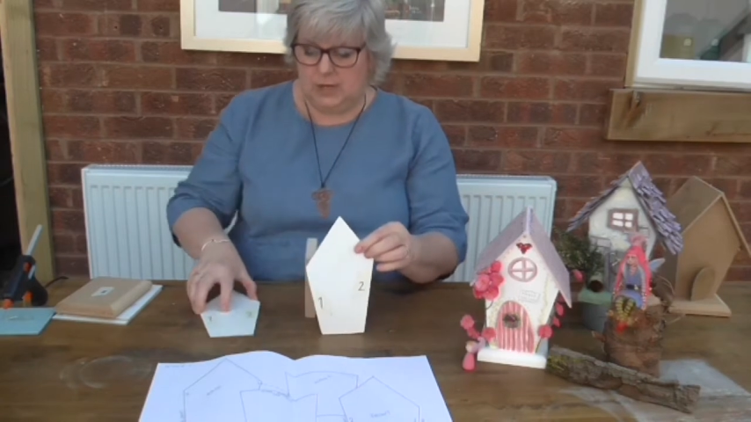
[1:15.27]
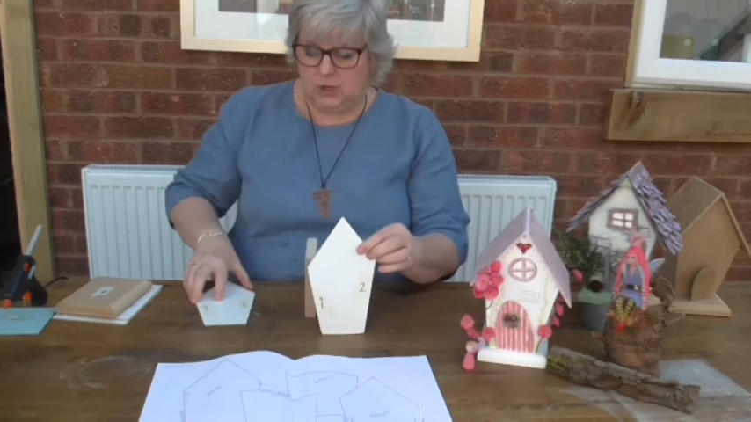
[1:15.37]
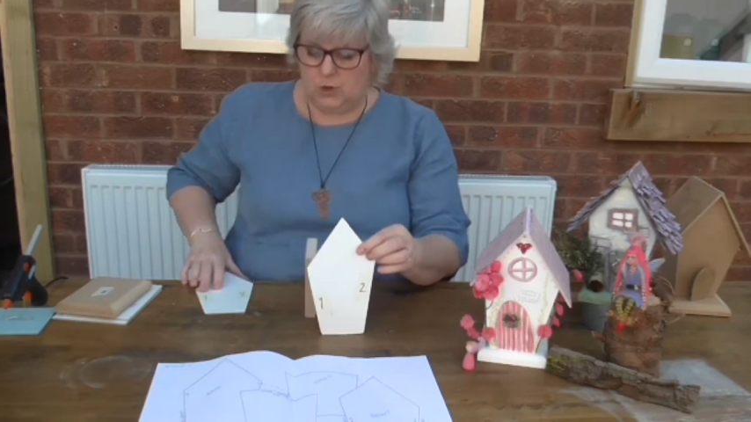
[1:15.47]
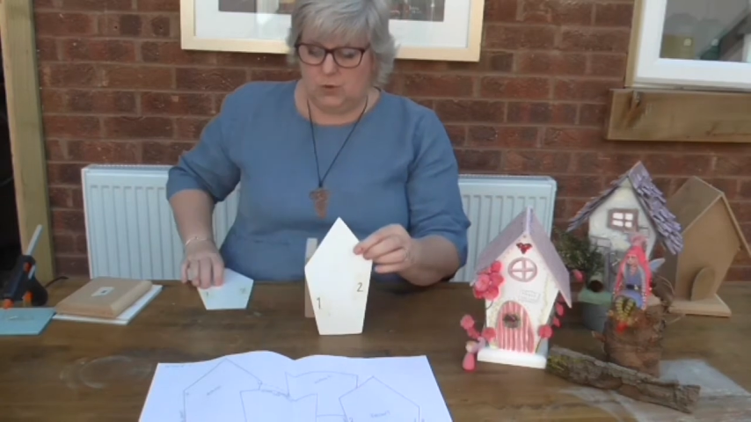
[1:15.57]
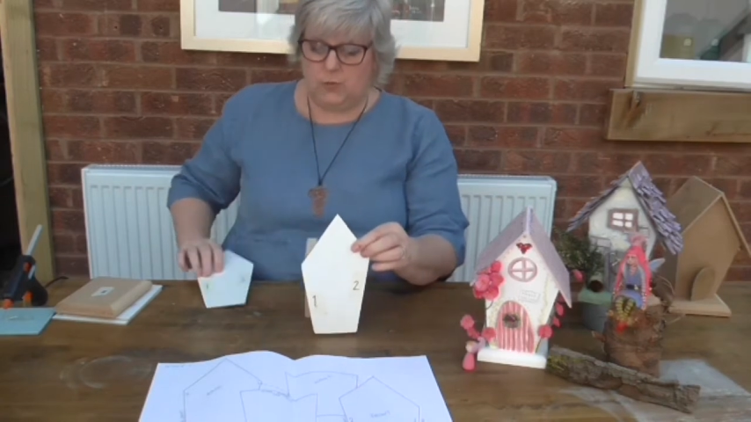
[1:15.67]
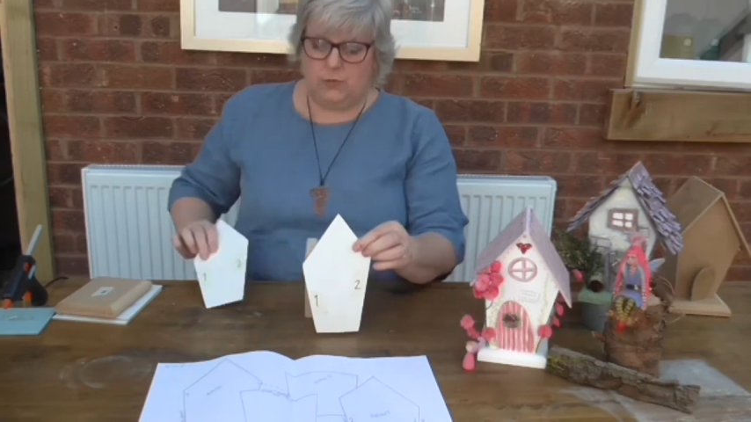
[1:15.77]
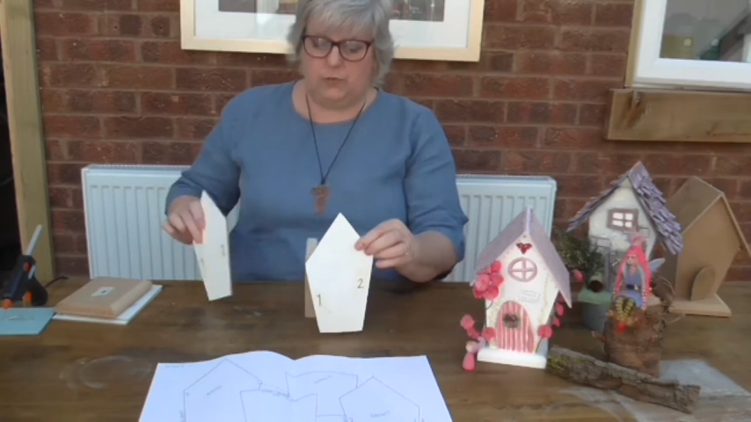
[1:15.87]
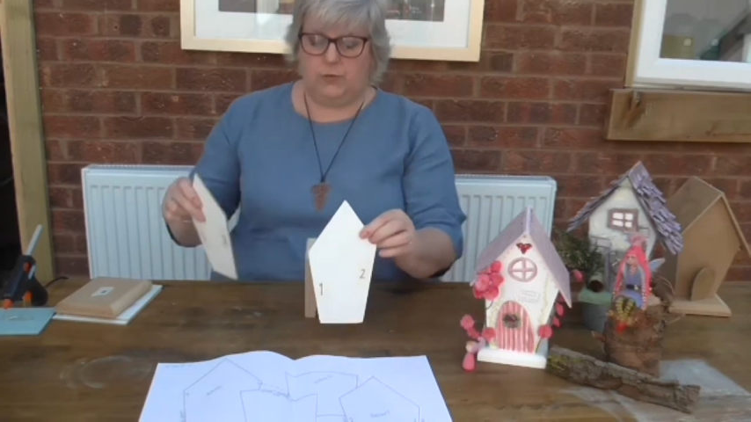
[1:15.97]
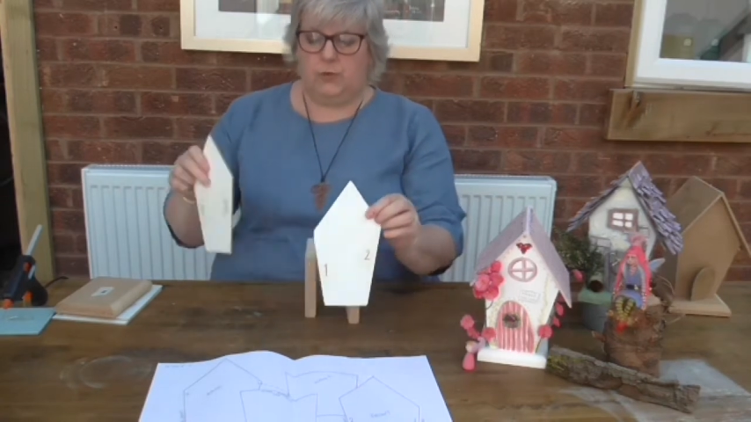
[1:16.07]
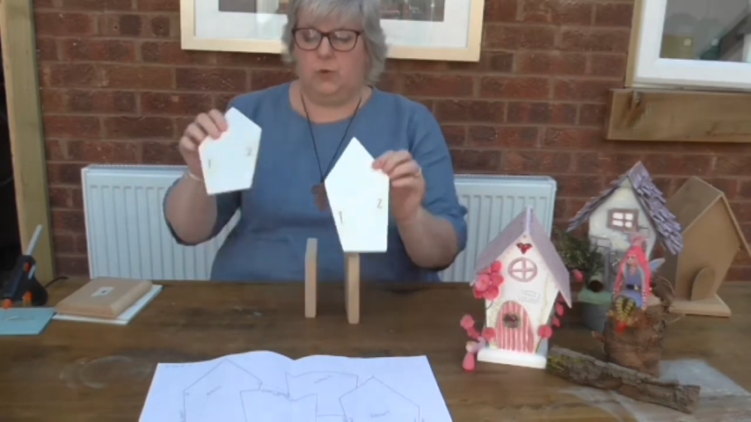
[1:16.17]

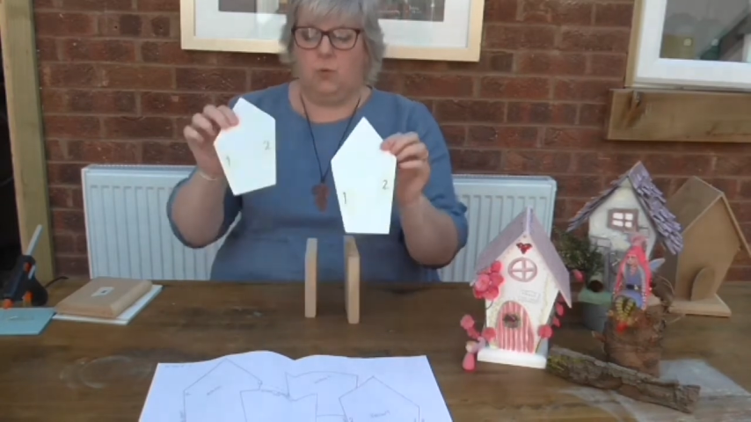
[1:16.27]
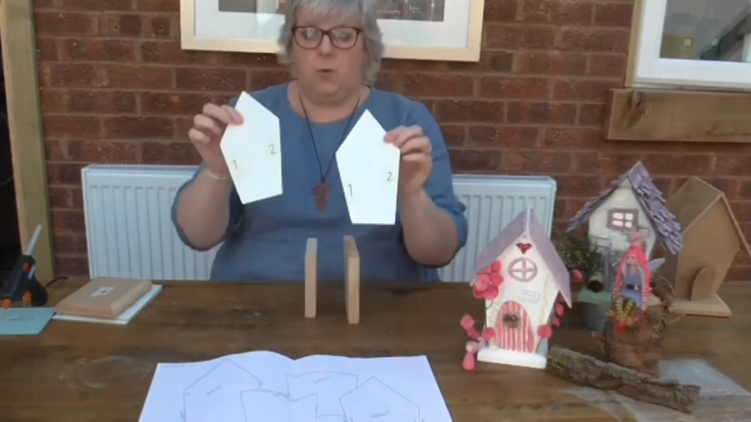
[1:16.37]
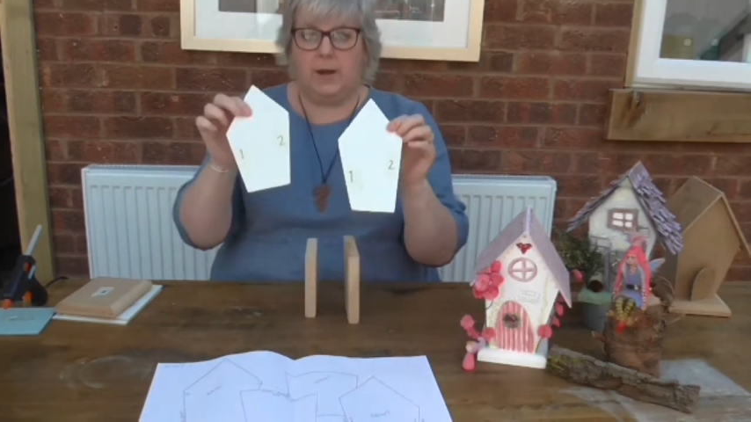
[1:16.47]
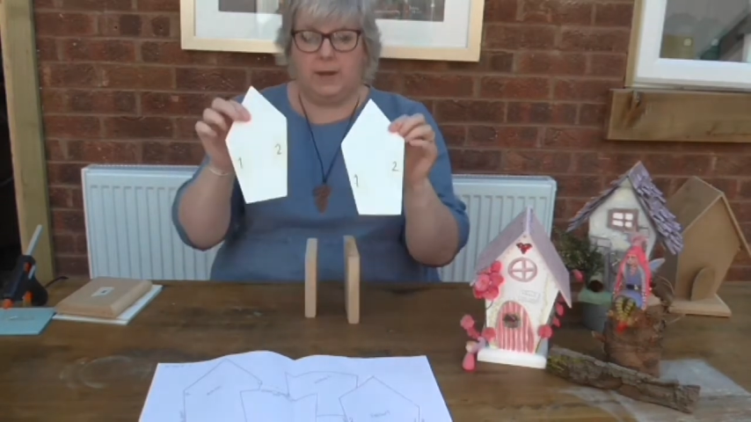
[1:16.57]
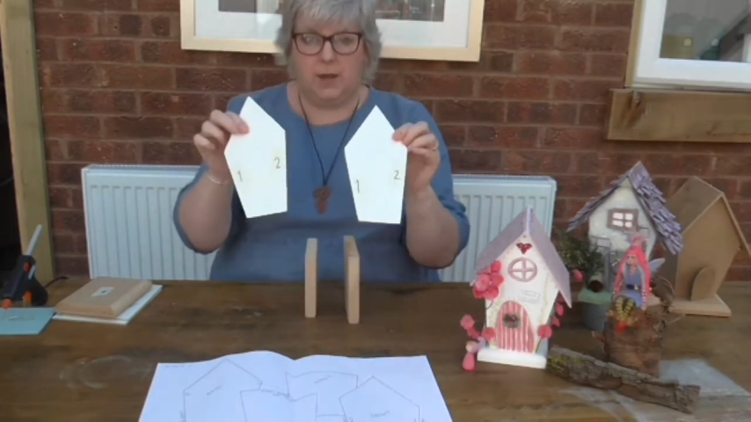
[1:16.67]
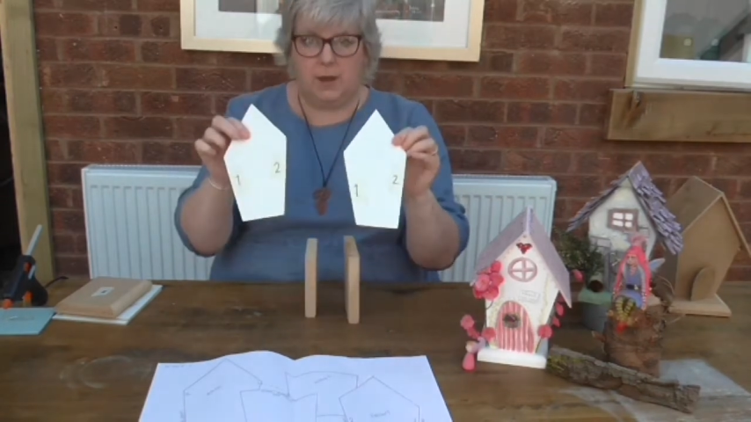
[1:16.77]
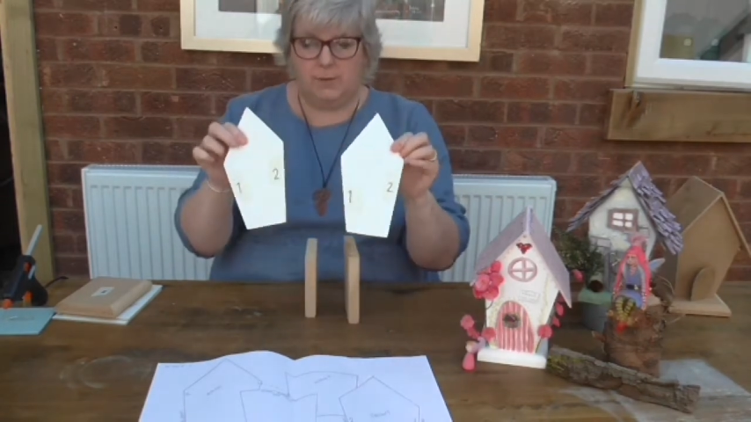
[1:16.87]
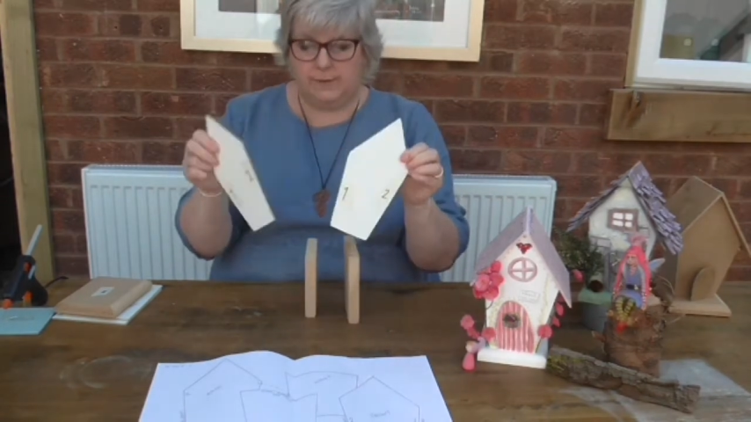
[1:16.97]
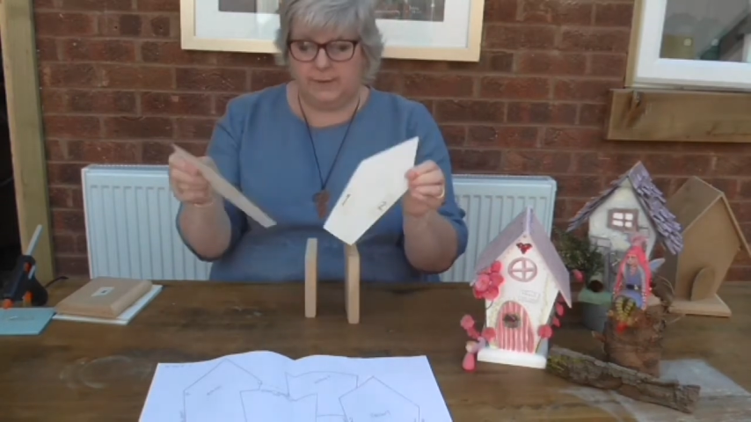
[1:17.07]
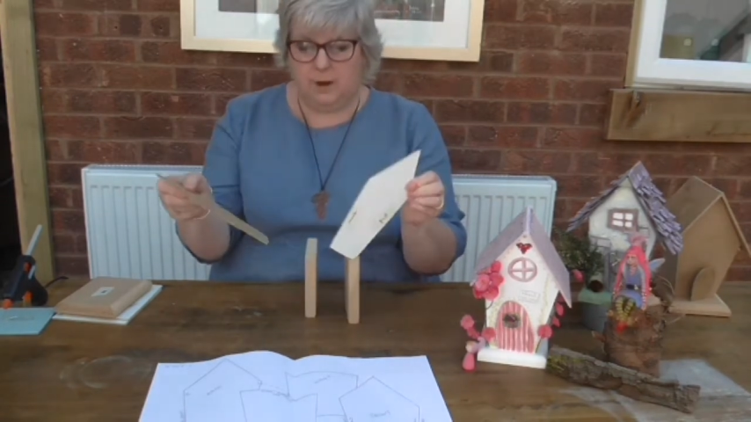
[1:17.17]
used white
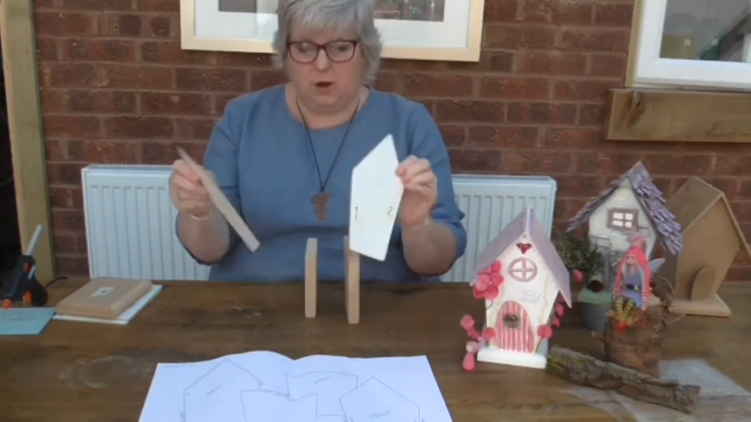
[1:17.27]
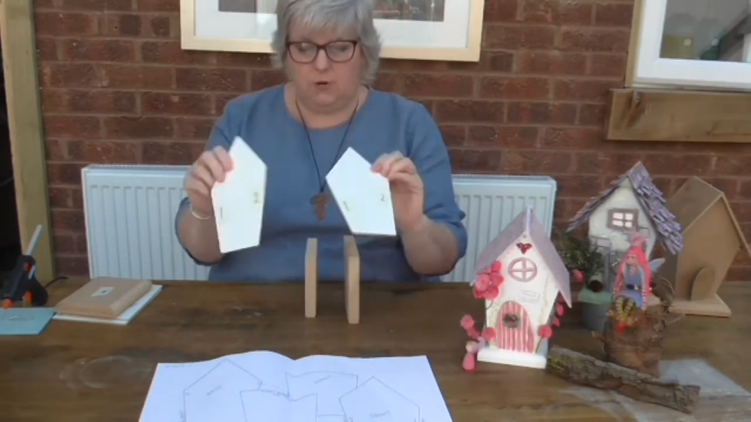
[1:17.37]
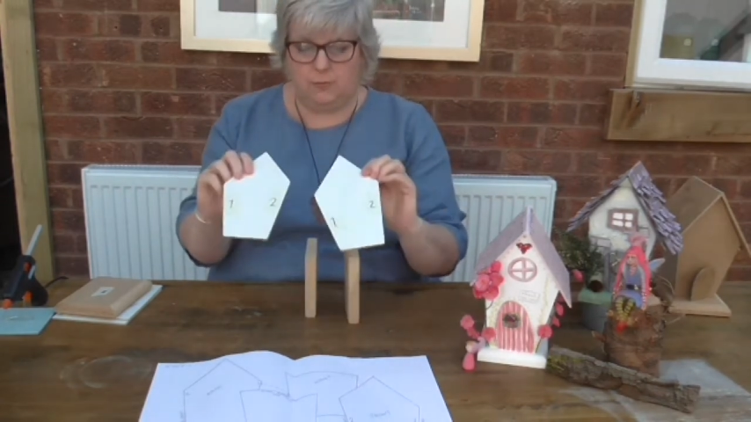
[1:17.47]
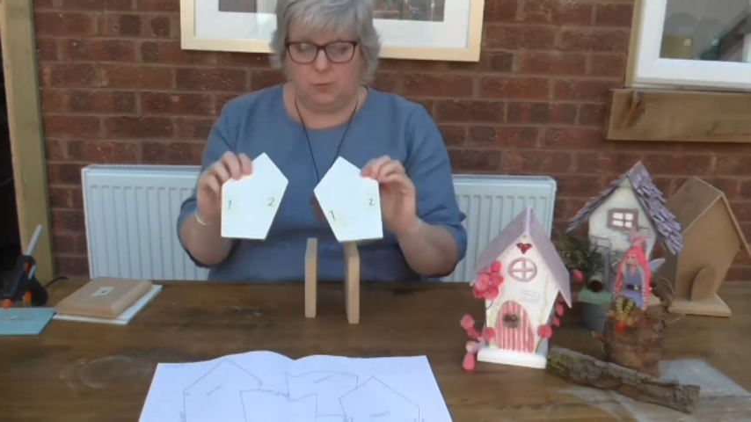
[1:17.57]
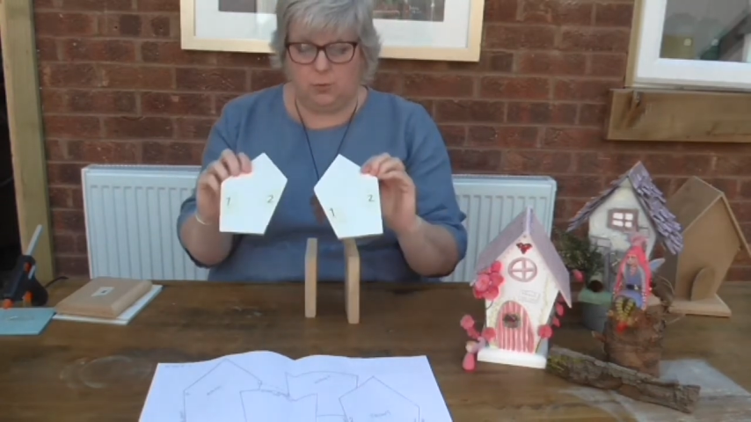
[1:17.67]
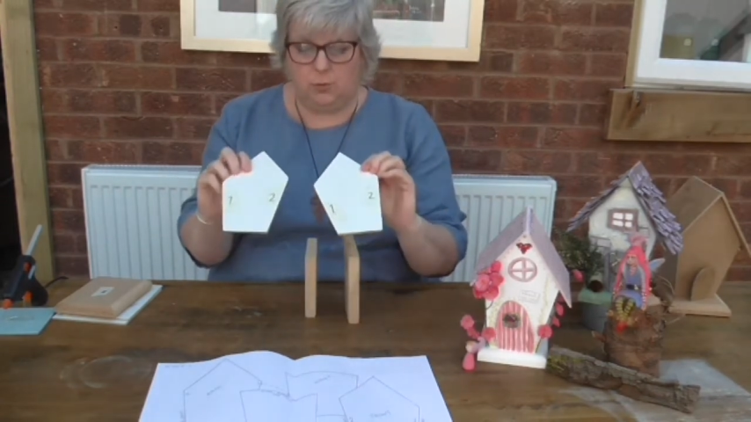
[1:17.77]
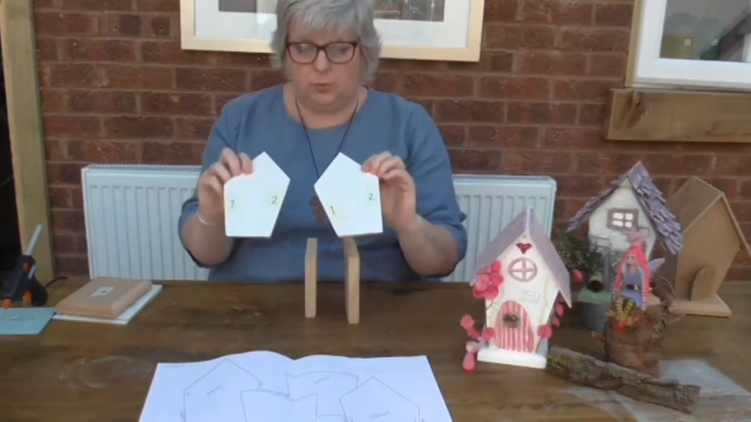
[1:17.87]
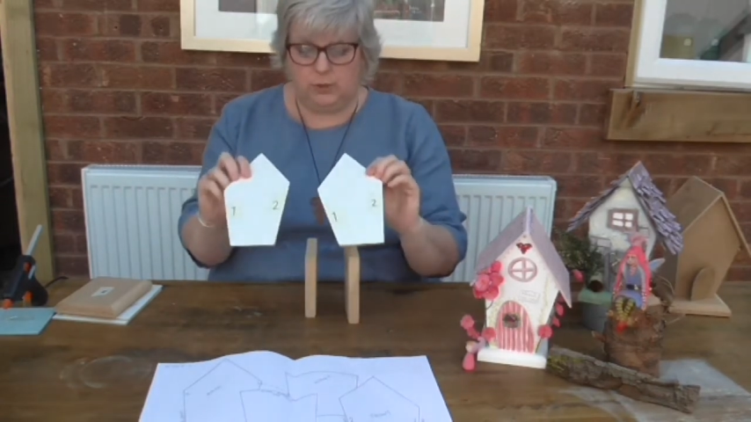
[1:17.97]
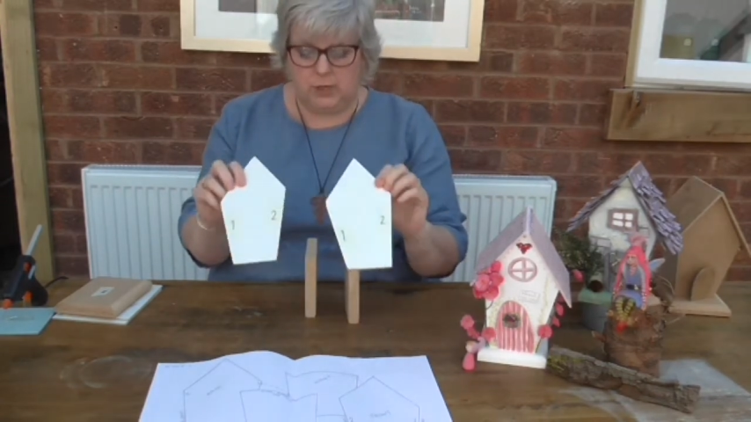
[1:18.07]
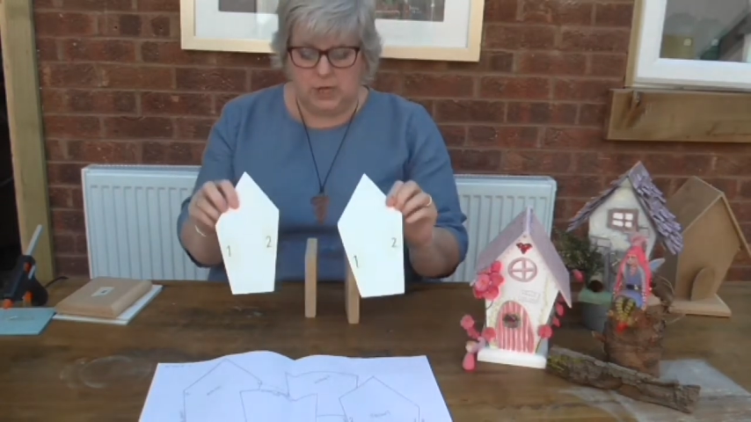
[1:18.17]
coated hardboard